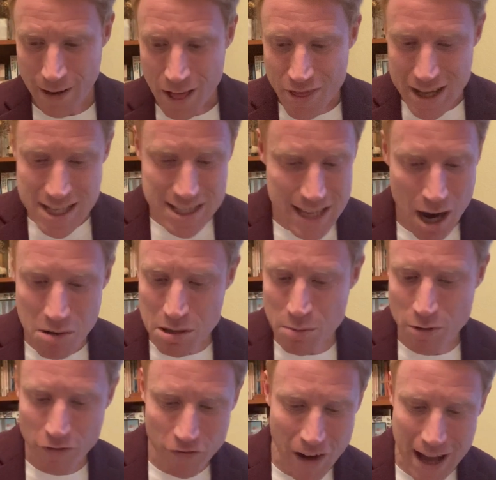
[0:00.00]
They seldom
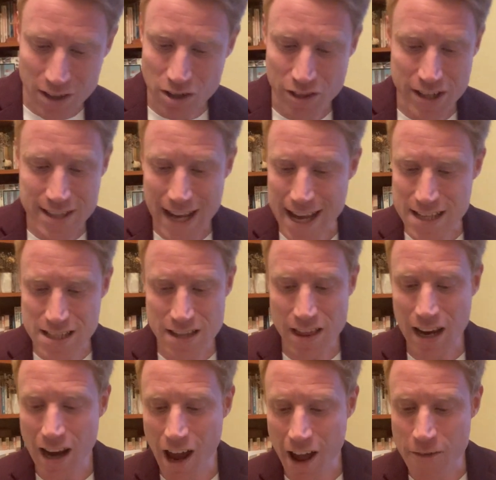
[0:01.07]
reflect on the days of their
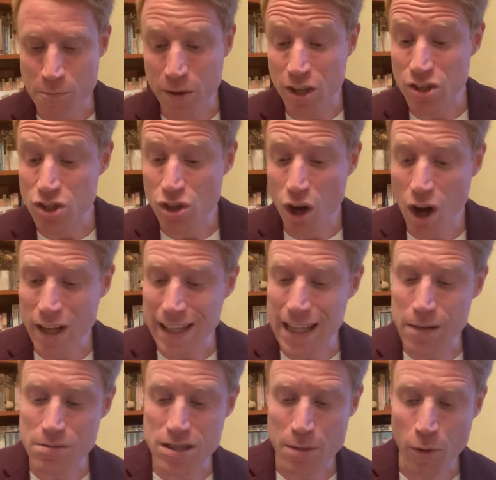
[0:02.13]
life because God
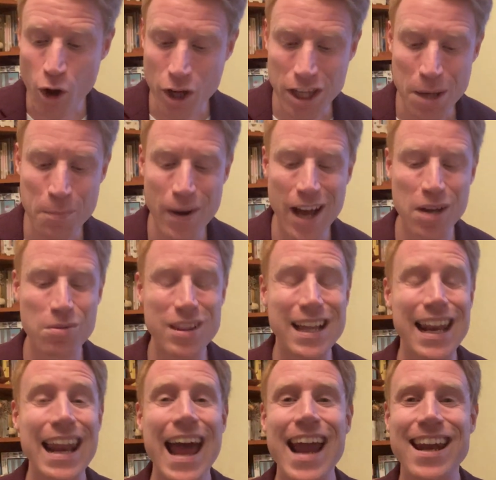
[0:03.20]
keeps them occupied with
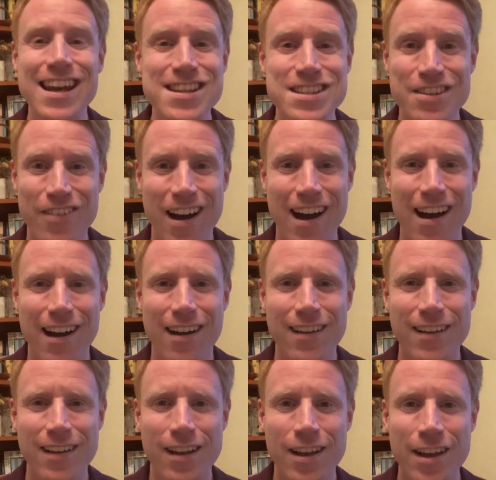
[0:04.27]
gladness of heart.
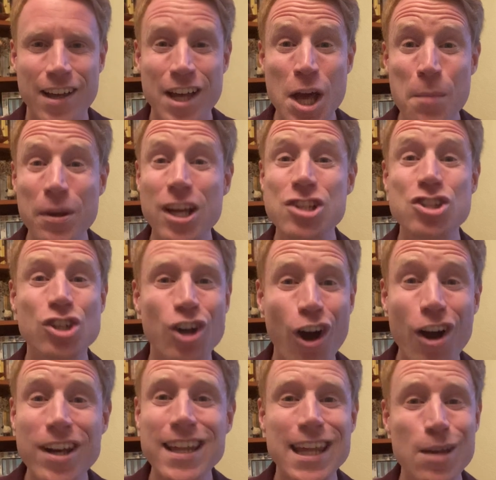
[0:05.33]
Because
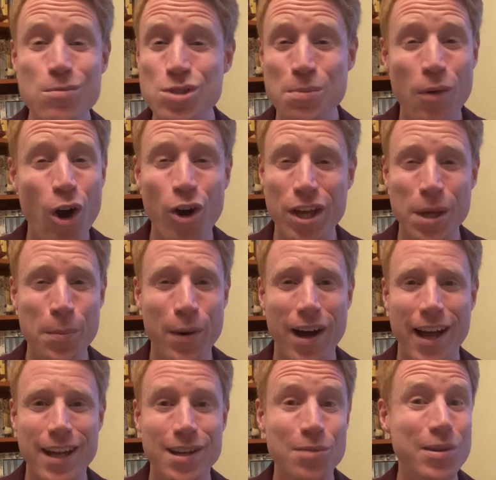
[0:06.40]
God keeps them
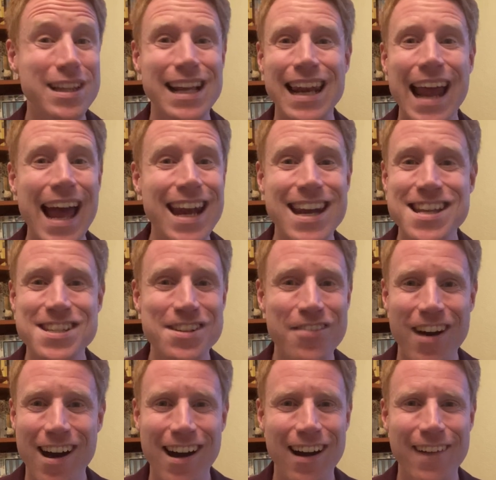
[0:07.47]
occupied with gladness of
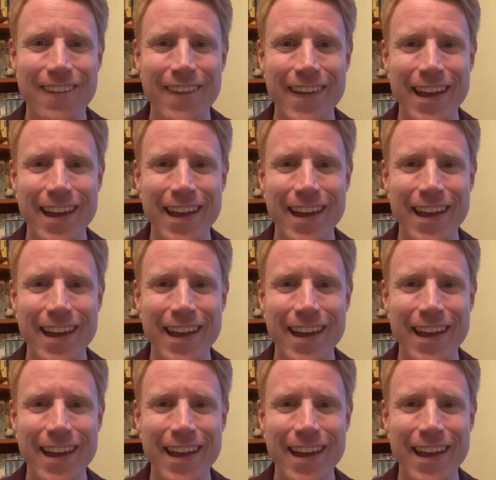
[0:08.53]
heart.